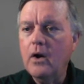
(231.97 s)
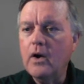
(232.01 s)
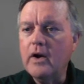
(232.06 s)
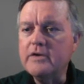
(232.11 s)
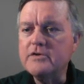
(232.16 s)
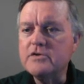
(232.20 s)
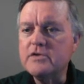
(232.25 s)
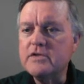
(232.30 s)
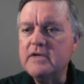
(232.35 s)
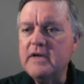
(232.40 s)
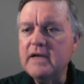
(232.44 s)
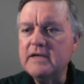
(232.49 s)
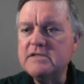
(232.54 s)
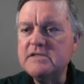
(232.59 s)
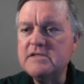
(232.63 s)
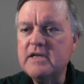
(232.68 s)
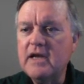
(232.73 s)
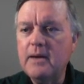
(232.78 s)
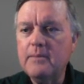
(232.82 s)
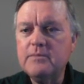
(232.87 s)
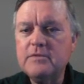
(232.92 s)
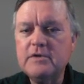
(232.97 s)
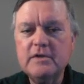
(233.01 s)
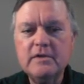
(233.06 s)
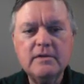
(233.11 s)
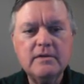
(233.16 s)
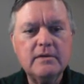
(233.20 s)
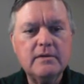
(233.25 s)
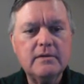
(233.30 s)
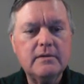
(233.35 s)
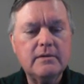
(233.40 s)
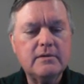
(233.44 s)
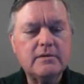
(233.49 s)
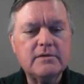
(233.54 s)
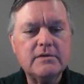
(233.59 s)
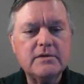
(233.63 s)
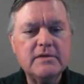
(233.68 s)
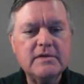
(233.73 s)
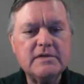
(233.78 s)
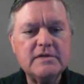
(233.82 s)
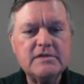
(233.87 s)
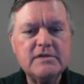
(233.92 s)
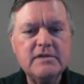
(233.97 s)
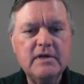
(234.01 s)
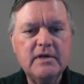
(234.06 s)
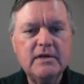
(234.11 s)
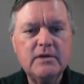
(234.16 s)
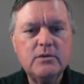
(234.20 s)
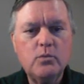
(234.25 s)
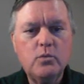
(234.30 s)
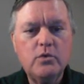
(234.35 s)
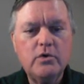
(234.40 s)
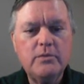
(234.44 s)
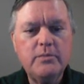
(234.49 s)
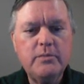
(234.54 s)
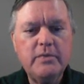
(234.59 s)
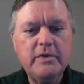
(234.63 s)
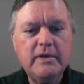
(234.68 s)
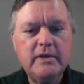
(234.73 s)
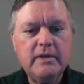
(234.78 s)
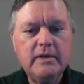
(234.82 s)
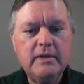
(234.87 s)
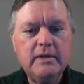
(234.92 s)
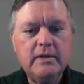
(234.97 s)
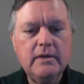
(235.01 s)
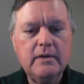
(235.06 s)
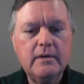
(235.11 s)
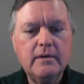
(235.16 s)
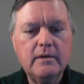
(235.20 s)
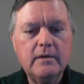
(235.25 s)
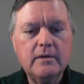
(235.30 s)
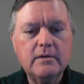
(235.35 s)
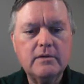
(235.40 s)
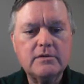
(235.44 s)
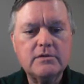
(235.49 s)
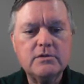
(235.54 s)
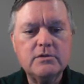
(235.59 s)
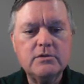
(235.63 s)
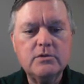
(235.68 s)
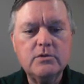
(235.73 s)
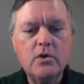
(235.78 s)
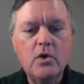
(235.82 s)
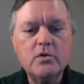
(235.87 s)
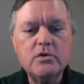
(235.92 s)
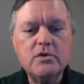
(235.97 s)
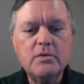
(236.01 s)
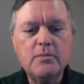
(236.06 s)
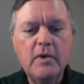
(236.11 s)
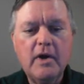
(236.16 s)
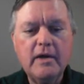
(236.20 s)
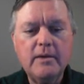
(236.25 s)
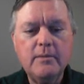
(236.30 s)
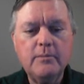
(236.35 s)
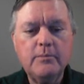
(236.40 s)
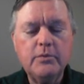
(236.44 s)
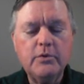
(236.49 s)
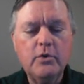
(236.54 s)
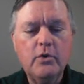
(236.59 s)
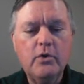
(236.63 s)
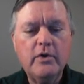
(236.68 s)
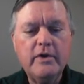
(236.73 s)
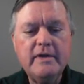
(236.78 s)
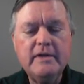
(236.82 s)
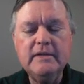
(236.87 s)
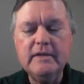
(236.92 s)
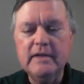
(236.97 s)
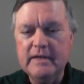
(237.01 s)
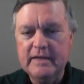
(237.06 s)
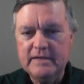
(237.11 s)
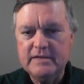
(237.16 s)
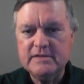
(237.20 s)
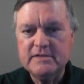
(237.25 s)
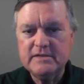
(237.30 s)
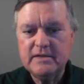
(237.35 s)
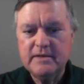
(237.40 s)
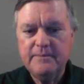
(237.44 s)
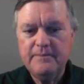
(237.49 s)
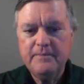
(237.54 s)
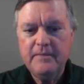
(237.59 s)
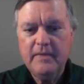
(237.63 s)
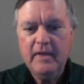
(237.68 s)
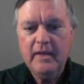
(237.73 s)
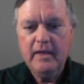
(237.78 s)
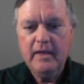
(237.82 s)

All right, so the next step to this then would be to go to my employee list